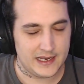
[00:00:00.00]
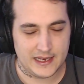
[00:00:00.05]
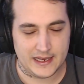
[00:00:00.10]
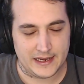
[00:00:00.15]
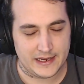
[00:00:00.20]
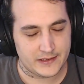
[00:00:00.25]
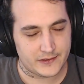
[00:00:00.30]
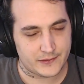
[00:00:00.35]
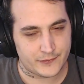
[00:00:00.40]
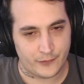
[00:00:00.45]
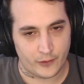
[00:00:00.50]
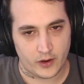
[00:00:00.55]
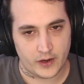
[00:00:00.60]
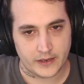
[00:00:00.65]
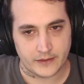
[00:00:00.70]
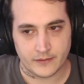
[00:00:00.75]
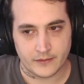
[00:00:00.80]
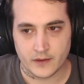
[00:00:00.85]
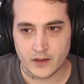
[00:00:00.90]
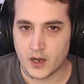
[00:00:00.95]
It's
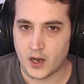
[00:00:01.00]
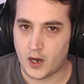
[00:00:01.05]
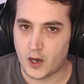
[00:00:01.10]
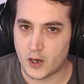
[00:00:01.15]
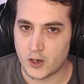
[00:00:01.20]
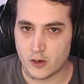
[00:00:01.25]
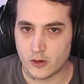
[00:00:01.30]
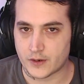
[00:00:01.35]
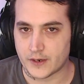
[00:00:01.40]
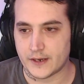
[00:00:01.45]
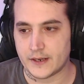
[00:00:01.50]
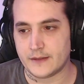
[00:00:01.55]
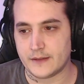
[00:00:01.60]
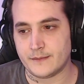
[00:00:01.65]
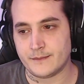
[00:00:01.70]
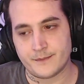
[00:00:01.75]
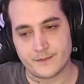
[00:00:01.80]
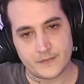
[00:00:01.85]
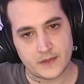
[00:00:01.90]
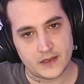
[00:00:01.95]
fine. I log
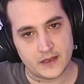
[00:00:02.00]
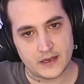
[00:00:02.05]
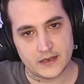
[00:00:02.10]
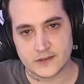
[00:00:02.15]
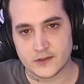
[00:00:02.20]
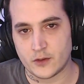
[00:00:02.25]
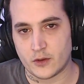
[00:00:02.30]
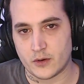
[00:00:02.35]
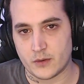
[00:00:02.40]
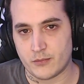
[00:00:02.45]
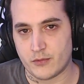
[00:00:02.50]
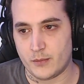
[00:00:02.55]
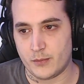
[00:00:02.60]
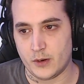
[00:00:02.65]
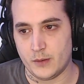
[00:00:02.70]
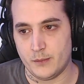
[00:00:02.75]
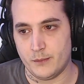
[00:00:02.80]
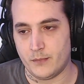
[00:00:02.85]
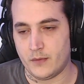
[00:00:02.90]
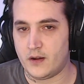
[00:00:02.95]
in. It's not a
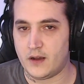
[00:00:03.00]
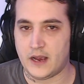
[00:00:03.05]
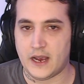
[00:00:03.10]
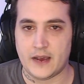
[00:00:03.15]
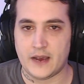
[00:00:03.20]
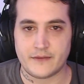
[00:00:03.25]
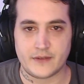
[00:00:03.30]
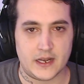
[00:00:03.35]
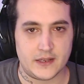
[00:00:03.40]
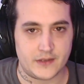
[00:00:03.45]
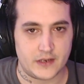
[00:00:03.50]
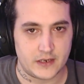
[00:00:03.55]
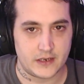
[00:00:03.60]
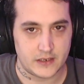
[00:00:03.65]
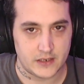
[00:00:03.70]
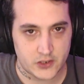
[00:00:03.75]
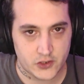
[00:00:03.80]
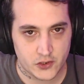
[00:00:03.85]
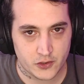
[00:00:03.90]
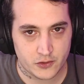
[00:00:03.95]
problem. I haven't had any
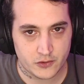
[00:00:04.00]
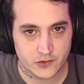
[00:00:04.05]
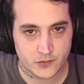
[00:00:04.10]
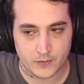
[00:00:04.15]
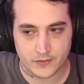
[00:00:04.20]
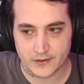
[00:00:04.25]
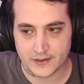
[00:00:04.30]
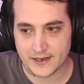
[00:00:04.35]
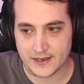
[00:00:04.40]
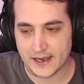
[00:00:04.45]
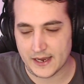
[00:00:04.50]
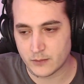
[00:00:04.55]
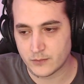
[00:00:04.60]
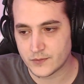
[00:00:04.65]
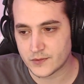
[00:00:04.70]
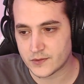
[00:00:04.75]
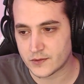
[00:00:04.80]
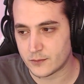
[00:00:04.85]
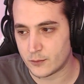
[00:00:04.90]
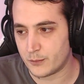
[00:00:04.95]
issues with
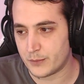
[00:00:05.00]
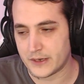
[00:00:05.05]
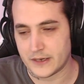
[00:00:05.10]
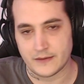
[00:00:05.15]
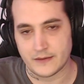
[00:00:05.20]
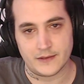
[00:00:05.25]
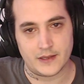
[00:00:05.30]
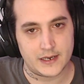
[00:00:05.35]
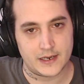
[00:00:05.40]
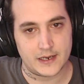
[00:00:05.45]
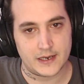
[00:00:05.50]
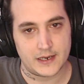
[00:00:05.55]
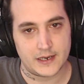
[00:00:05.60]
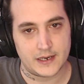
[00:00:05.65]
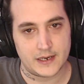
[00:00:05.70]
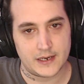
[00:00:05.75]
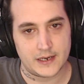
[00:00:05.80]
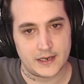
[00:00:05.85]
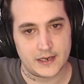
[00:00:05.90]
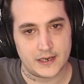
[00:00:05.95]
accounts or being
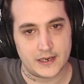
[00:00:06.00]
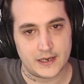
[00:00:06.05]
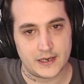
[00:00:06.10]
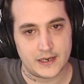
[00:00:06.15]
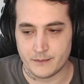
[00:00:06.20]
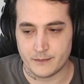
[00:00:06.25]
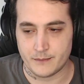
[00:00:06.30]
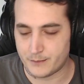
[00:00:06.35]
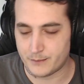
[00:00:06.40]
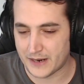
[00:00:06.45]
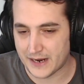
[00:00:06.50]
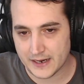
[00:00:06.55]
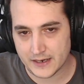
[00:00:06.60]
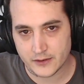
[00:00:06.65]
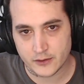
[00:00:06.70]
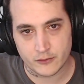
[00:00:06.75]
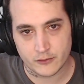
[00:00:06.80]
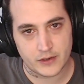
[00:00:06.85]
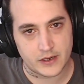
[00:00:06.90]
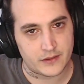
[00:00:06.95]
deleted or being
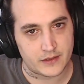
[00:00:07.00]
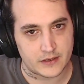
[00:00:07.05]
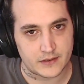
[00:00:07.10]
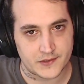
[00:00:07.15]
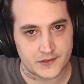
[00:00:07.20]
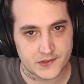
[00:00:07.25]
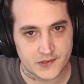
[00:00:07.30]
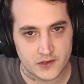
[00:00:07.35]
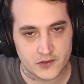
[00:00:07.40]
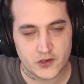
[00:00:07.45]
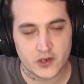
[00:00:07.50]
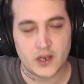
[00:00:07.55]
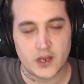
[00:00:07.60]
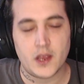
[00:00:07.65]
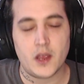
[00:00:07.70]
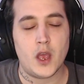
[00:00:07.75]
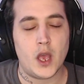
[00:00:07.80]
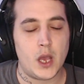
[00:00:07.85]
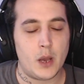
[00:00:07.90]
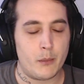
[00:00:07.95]
banned or anything as such,
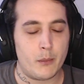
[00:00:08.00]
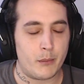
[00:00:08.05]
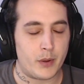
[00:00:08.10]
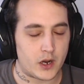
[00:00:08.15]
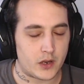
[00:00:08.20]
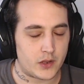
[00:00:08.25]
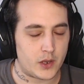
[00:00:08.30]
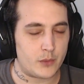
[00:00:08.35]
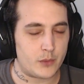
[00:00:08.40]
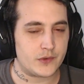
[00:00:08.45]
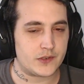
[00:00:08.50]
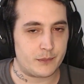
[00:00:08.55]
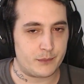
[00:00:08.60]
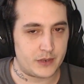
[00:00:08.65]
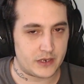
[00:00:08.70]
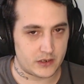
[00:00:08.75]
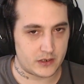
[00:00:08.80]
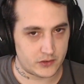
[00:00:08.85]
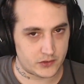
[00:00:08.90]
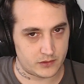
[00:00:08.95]
but I know it's a
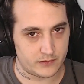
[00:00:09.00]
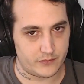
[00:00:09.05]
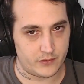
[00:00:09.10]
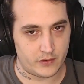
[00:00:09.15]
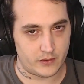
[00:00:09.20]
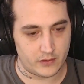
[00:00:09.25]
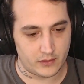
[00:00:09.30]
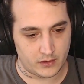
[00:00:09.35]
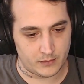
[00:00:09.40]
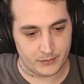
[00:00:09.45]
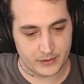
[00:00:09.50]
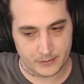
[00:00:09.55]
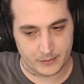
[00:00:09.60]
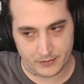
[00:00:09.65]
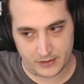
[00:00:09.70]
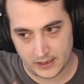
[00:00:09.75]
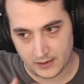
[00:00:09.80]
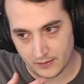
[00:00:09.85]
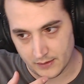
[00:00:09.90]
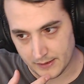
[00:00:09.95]
big issue for a lot of
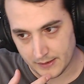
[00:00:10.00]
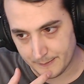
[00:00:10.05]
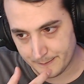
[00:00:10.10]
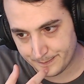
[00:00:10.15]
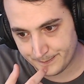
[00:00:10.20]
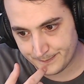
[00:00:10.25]
people out there.